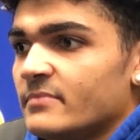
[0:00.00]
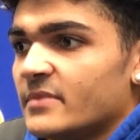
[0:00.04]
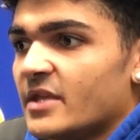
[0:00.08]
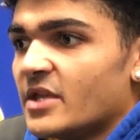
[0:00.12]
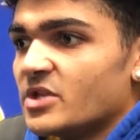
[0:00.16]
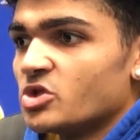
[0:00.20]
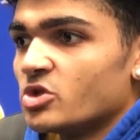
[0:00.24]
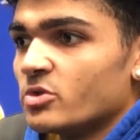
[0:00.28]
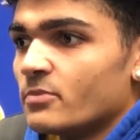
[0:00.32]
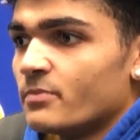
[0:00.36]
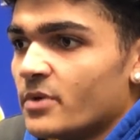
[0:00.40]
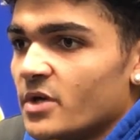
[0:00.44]

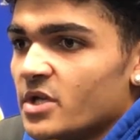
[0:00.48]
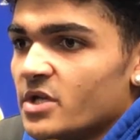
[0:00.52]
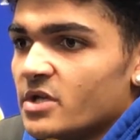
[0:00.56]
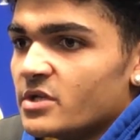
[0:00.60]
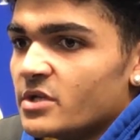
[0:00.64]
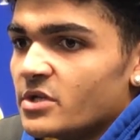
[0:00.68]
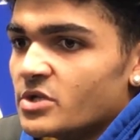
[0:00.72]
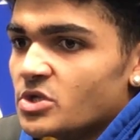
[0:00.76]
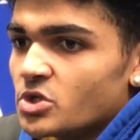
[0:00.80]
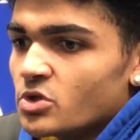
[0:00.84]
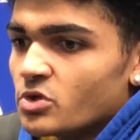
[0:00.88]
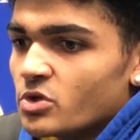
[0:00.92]
that you're putting
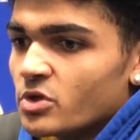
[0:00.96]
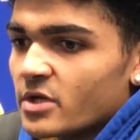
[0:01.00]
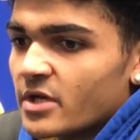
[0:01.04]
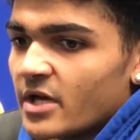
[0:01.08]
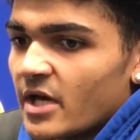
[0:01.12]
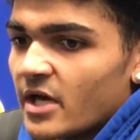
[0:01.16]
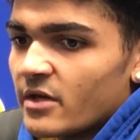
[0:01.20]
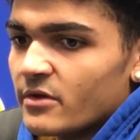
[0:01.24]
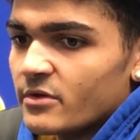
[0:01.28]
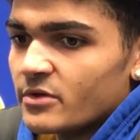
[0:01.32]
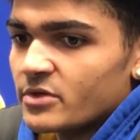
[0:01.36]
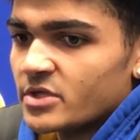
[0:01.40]
in in junior
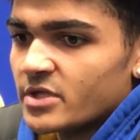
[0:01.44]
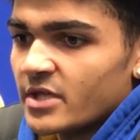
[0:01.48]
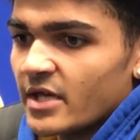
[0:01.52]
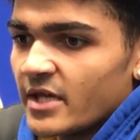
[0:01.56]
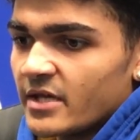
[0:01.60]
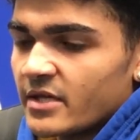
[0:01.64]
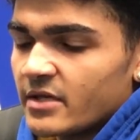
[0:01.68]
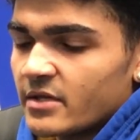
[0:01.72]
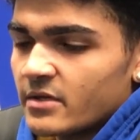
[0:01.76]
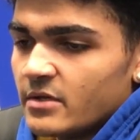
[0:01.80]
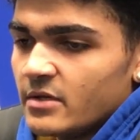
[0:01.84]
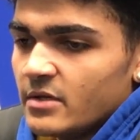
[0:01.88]
college,
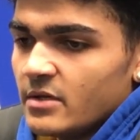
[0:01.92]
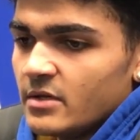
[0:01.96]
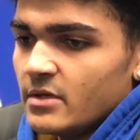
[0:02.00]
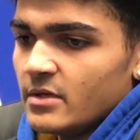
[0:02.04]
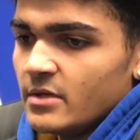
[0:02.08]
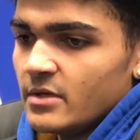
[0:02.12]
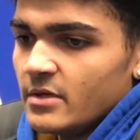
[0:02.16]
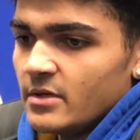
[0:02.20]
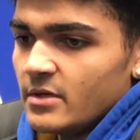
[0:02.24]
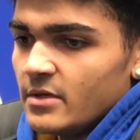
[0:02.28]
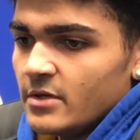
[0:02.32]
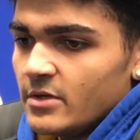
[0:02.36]
like,
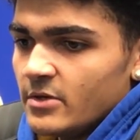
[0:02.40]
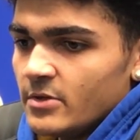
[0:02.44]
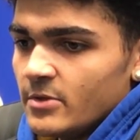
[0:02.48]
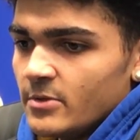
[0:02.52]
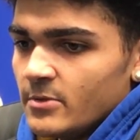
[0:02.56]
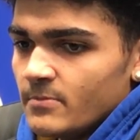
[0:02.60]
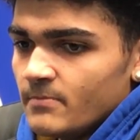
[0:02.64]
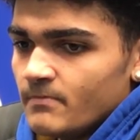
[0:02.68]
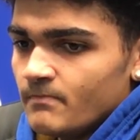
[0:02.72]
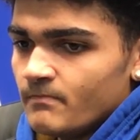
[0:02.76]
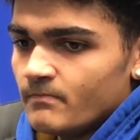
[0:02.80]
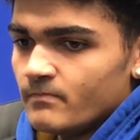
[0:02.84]

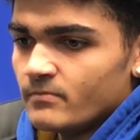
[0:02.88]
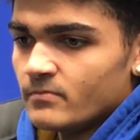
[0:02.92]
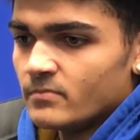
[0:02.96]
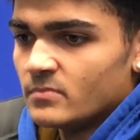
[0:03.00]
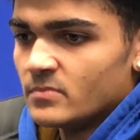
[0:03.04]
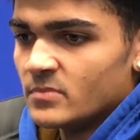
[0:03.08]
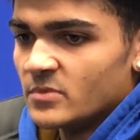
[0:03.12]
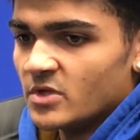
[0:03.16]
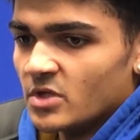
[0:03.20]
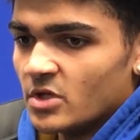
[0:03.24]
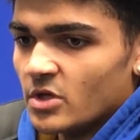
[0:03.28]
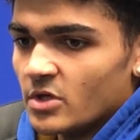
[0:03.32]

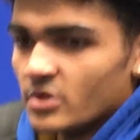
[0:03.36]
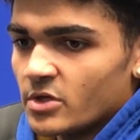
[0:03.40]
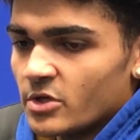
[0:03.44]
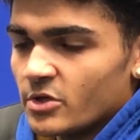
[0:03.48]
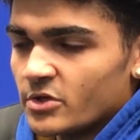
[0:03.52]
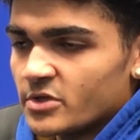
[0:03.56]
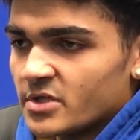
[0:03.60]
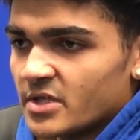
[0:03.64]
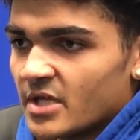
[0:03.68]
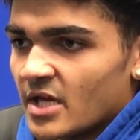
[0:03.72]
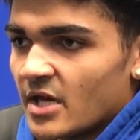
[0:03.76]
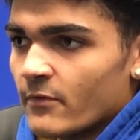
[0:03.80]
you know,
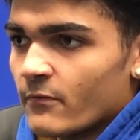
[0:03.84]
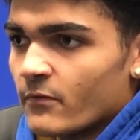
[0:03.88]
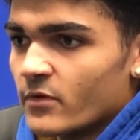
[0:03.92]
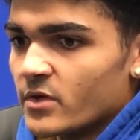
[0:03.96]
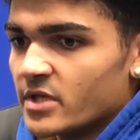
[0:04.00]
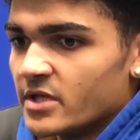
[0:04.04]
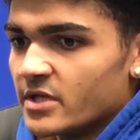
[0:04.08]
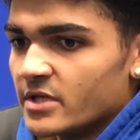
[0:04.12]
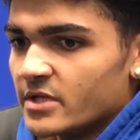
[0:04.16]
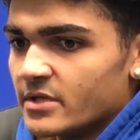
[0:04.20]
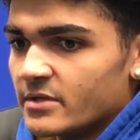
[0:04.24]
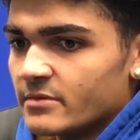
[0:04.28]
there's not
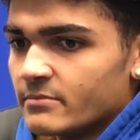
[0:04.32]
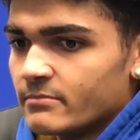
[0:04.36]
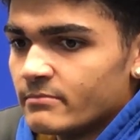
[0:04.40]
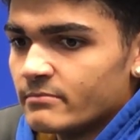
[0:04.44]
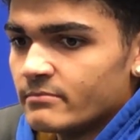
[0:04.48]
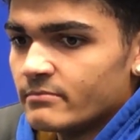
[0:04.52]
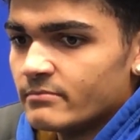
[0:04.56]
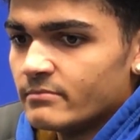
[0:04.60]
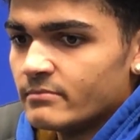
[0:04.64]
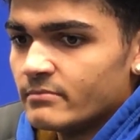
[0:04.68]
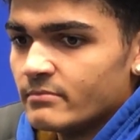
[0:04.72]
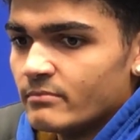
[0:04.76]
really
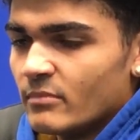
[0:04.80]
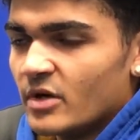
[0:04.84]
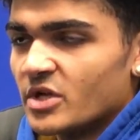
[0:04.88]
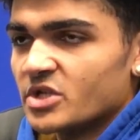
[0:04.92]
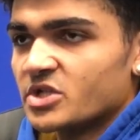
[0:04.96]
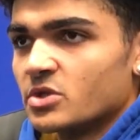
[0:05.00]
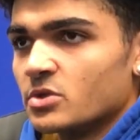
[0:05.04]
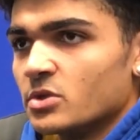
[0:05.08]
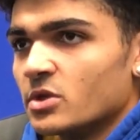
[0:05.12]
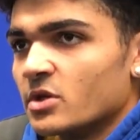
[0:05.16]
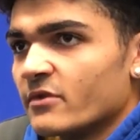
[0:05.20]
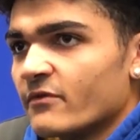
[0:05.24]

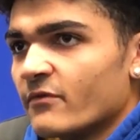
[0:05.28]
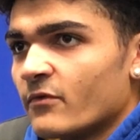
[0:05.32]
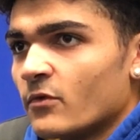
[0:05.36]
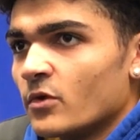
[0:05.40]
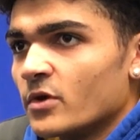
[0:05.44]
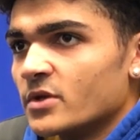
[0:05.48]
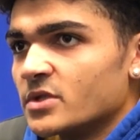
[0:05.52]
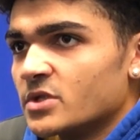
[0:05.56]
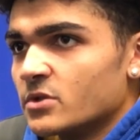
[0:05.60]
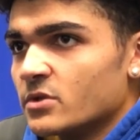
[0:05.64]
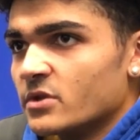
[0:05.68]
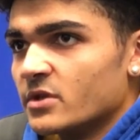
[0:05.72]
much to look
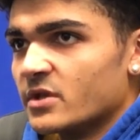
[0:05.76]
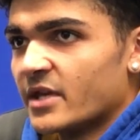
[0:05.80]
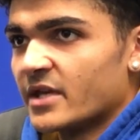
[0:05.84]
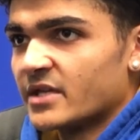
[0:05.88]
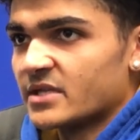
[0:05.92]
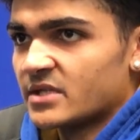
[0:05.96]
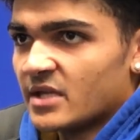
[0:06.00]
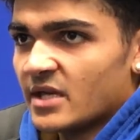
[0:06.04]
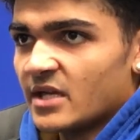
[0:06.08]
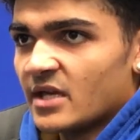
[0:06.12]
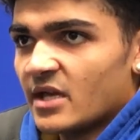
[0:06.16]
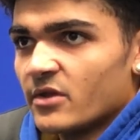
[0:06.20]
forward to the
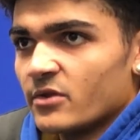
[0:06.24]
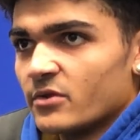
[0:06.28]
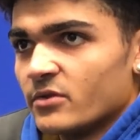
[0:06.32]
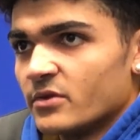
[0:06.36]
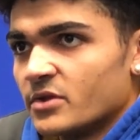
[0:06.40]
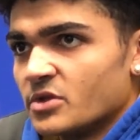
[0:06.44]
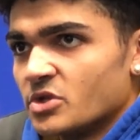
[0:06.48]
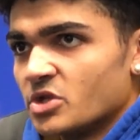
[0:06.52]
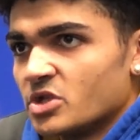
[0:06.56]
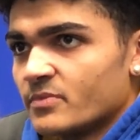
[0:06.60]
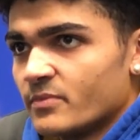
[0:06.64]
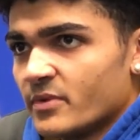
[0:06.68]
next day other
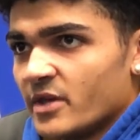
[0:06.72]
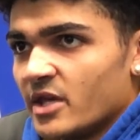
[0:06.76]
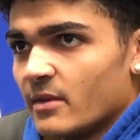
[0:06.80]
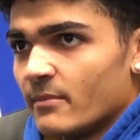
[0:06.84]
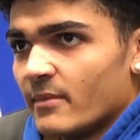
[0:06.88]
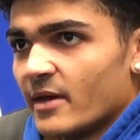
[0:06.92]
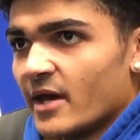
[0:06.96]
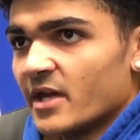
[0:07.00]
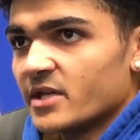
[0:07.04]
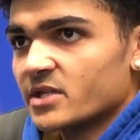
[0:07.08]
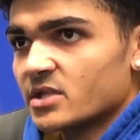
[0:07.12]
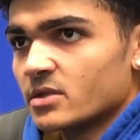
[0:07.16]
than just playing
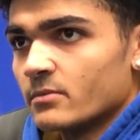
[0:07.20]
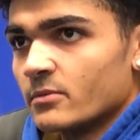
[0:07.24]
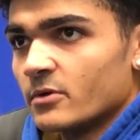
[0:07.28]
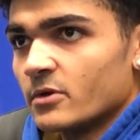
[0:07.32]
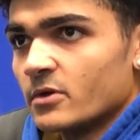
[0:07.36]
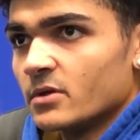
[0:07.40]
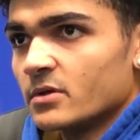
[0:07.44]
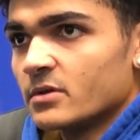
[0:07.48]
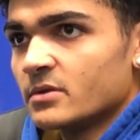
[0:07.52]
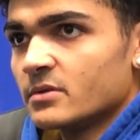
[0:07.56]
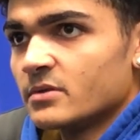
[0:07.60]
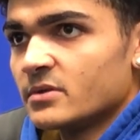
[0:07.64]

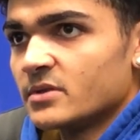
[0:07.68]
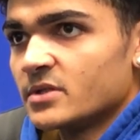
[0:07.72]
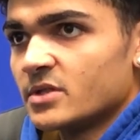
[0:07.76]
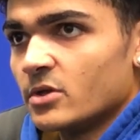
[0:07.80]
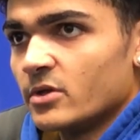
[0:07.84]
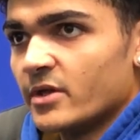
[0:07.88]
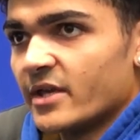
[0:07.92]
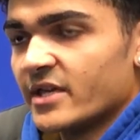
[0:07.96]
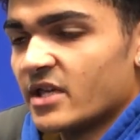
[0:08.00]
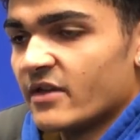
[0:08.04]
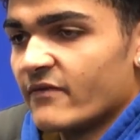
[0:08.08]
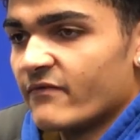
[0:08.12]
basketball.
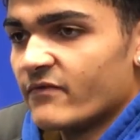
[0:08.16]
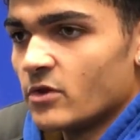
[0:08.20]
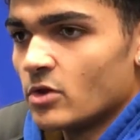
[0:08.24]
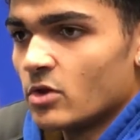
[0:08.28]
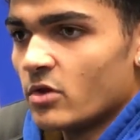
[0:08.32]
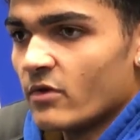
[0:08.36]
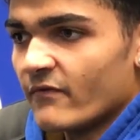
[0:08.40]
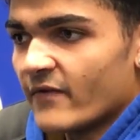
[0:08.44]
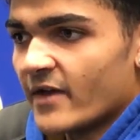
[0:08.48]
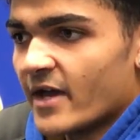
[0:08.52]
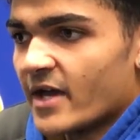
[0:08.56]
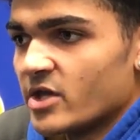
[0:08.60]
So like, if you
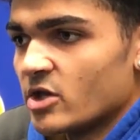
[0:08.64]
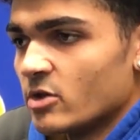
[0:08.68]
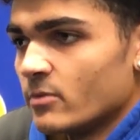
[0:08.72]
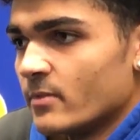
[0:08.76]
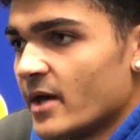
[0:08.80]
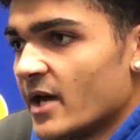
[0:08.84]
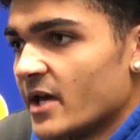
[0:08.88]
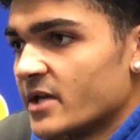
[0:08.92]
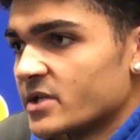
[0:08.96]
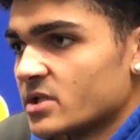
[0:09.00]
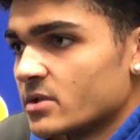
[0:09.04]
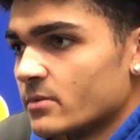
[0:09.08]
don't value
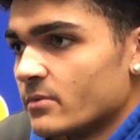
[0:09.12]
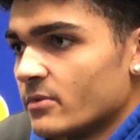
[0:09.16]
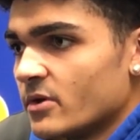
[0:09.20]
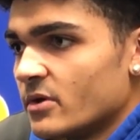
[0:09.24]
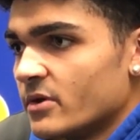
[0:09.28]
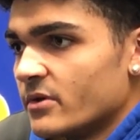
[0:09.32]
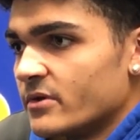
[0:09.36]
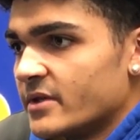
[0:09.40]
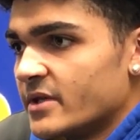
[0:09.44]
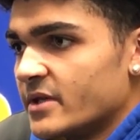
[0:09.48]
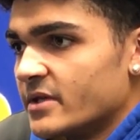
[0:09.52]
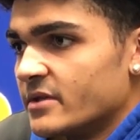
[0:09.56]

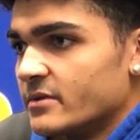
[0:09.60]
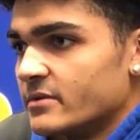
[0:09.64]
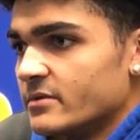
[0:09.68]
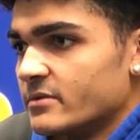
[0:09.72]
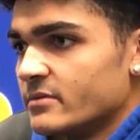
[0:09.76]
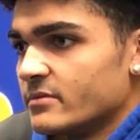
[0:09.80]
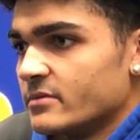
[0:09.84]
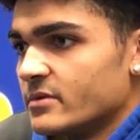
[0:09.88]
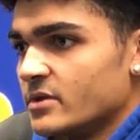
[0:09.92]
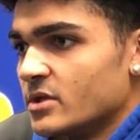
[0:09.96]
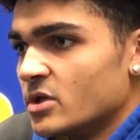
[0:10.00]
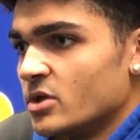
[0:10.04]
basketball, then
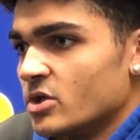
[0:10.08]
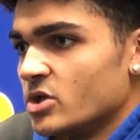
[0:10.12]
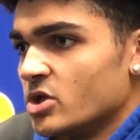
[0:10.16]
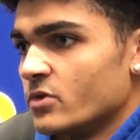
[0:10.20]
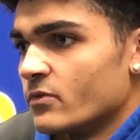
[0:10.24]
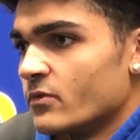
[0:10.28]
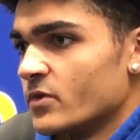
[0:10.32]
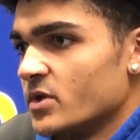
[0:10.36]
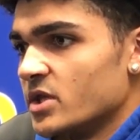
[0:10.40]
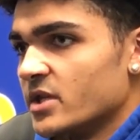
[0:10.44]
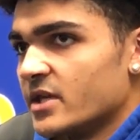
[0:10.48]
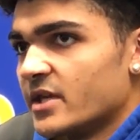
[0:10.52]
you know you
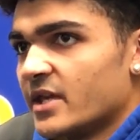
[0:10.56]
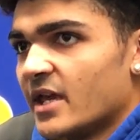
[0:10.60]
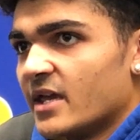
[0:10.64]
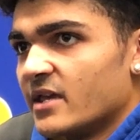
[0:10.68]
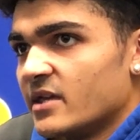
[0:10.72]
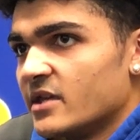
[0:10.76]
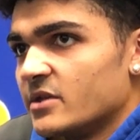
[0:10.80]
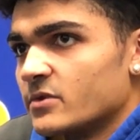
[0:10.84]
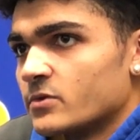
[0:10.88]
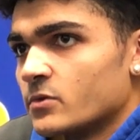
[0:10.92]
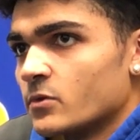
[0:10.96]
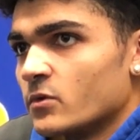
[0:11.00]
really
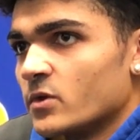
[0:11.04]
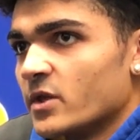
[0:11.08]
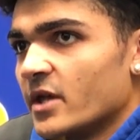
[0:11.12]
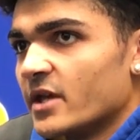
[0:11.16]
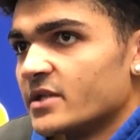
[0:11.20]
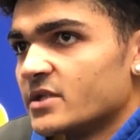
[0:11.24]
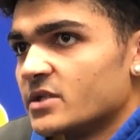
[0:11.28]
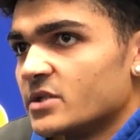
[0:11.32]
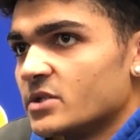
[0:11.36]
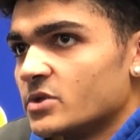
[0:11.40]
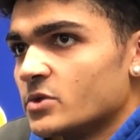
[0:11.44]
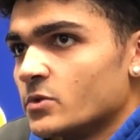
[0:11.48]
can't get through
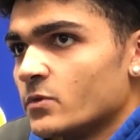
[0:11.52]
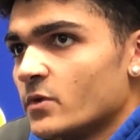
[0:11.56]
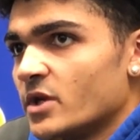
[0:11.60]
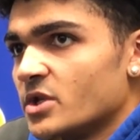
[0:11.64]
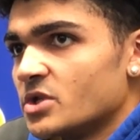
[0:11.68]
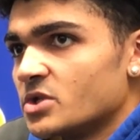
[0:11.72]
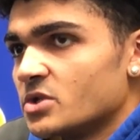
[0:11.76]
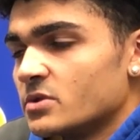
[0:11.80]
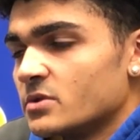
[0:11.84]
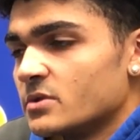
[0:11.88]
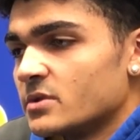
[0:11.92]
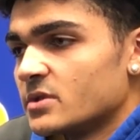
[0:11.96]
that
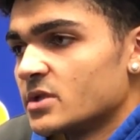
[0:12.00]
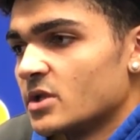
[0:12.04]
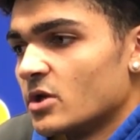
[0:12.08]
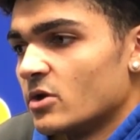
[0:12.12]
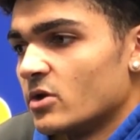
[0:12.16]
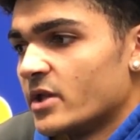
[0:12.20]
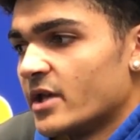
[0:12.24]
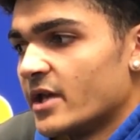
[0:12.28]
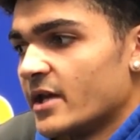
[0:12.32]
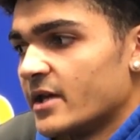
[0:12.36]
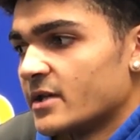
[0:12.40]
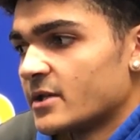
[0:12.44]
situation. So
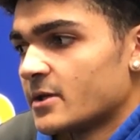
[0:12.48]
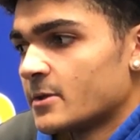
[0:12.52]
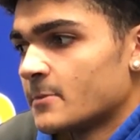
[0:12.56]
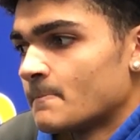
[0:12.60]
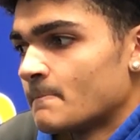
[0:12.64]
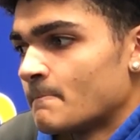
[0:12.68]
like,